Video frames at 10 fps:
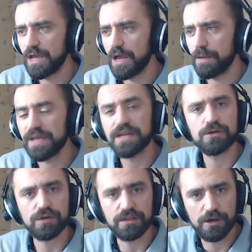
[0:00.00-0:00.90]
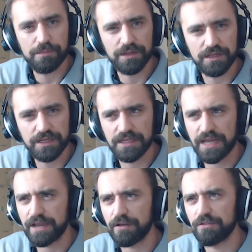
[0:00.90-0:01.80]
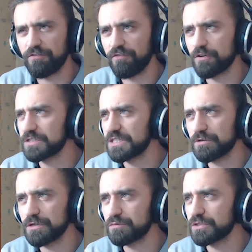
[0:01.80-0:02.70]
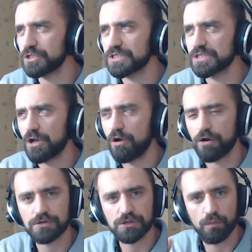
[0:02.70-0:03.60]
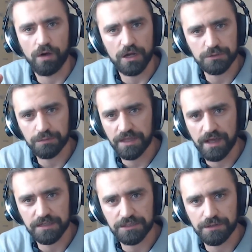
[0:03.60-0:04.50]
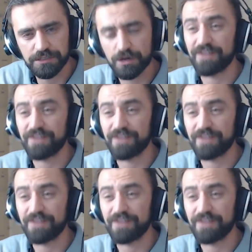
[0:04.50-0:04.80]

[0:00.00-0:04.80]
hindering their ability. Like the first series was just hard to watch with Galaxy Racer.